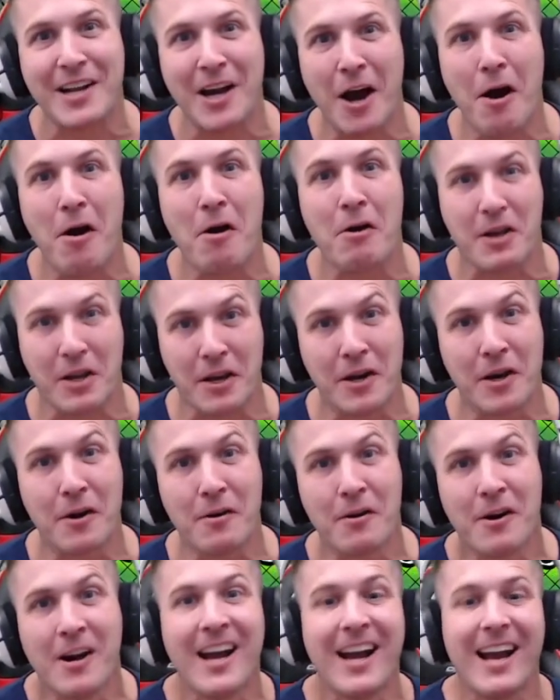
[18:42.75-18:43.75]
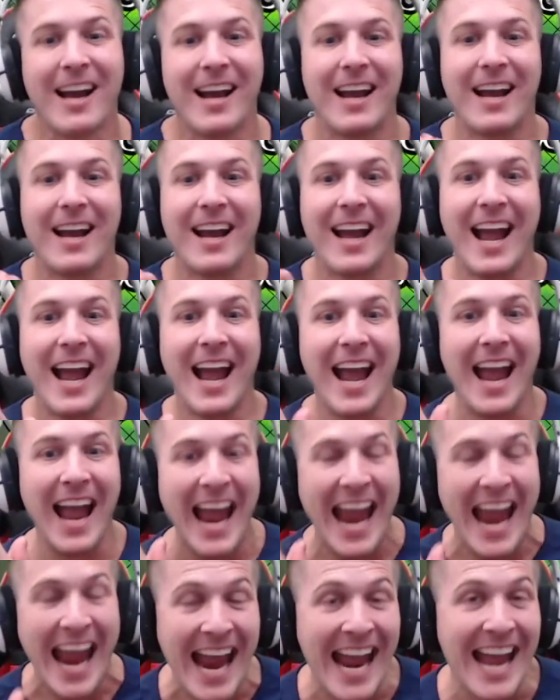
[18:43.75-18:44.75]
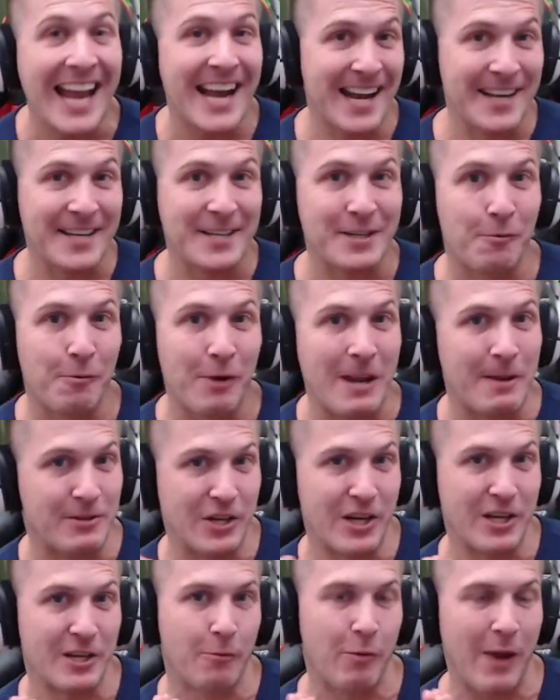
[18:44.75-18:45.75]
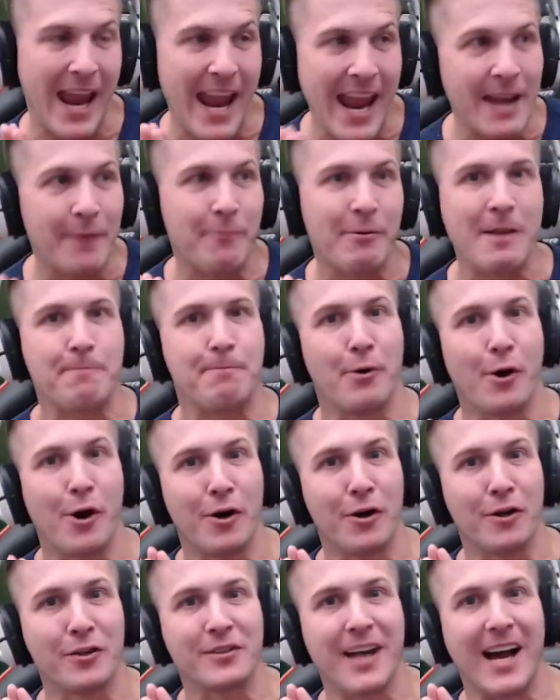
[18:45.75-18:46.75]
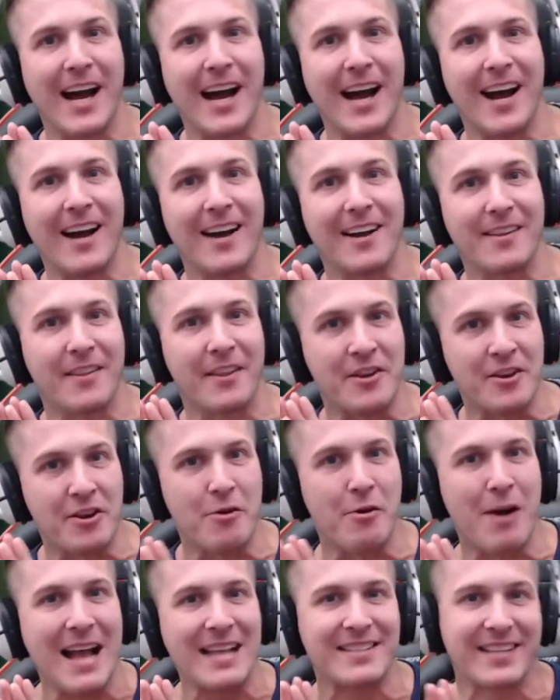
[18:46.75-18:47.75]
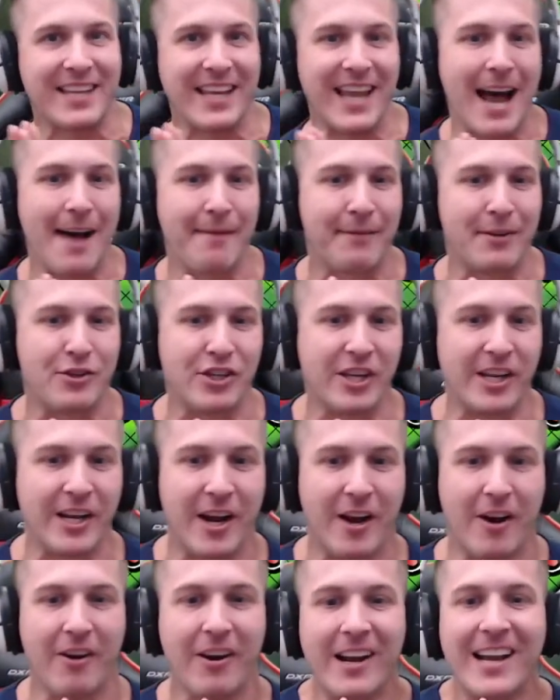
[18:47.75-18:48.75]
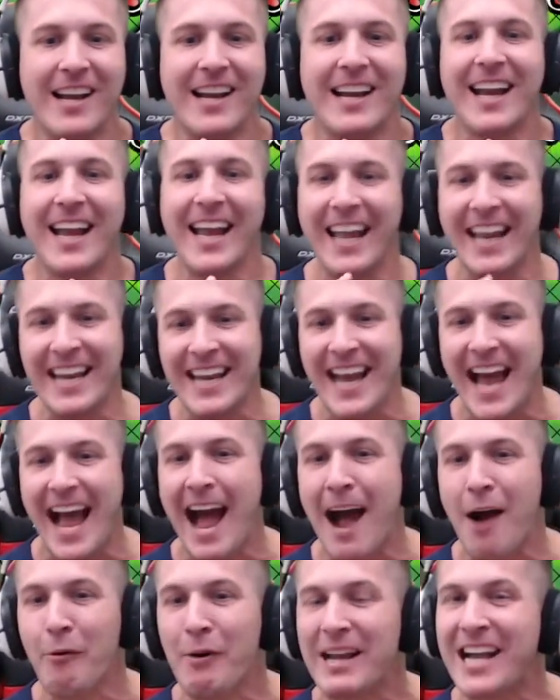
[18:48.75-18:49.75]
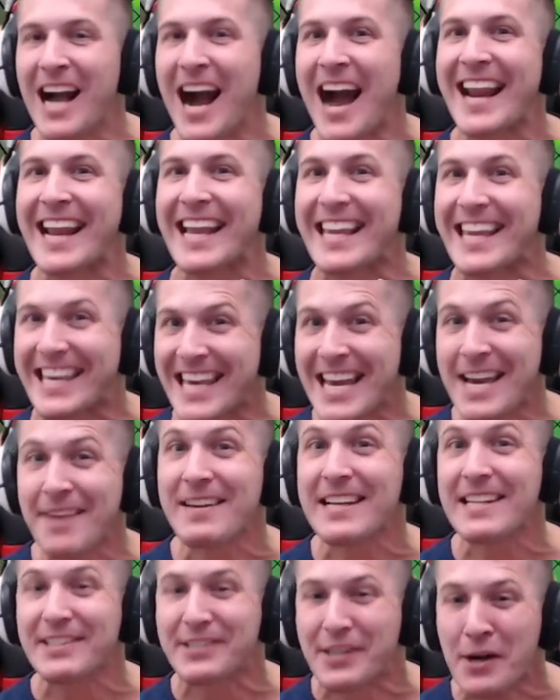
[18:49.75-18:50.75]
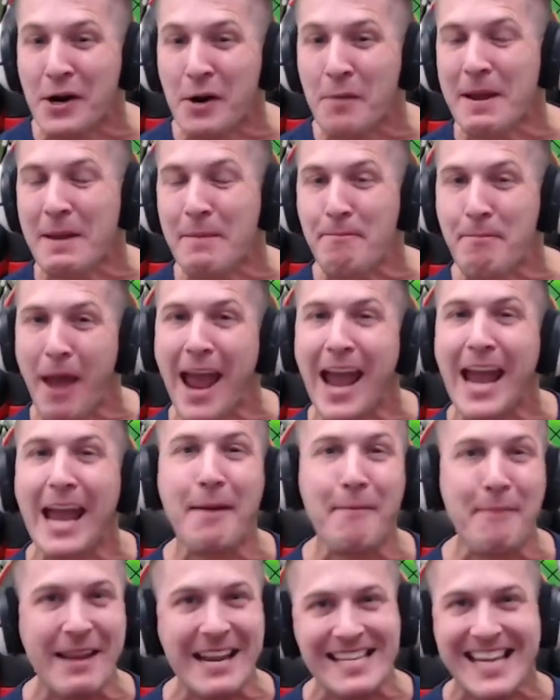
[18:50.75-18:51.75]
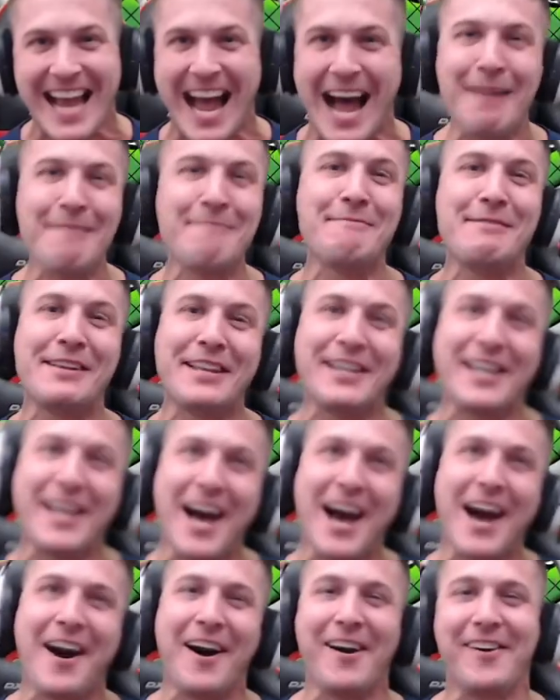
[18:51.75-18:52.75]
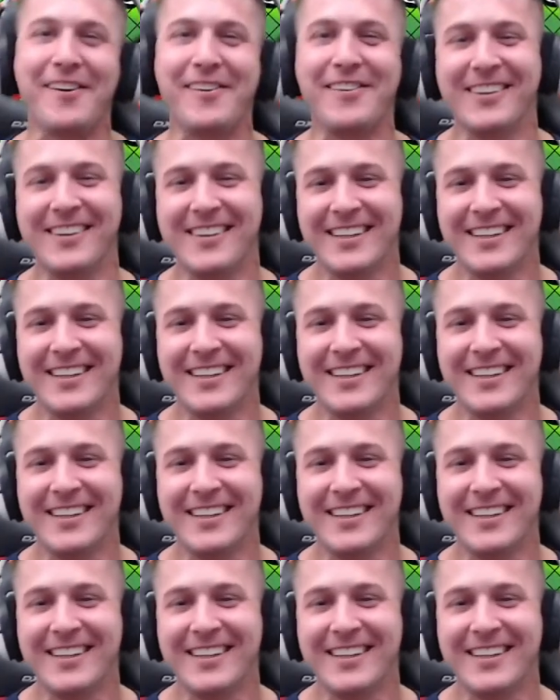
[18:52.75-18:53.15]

Goku, and we just, and we pulled uh, the new STR Vegito, and now we got to give it to me baby down below!